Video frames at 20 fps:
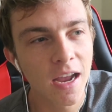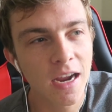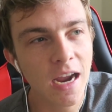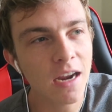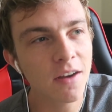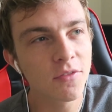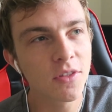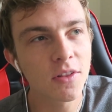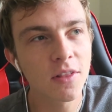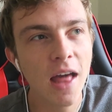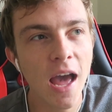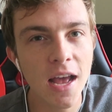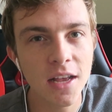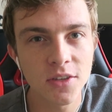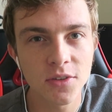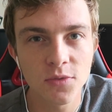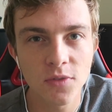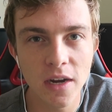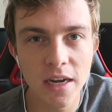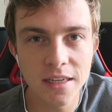kind of the
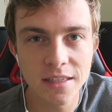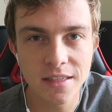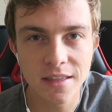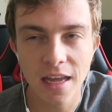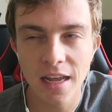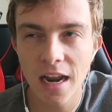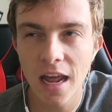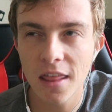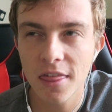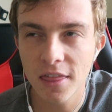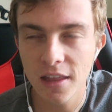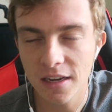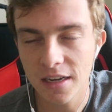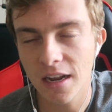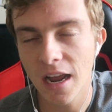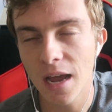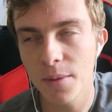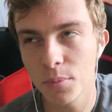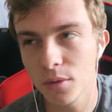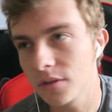last race that I
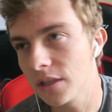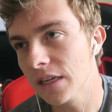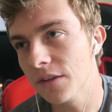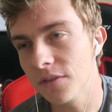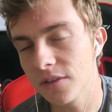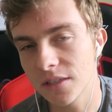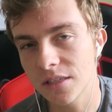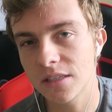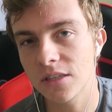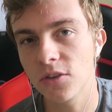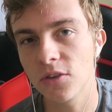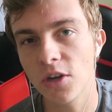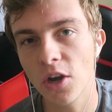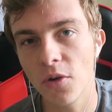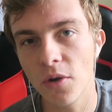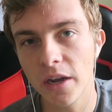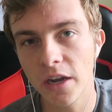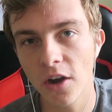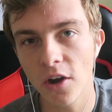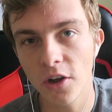think I believe is still
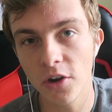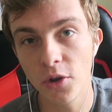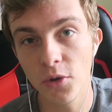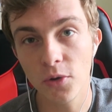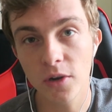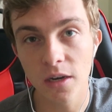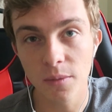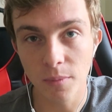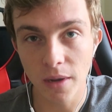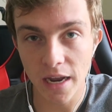going on who can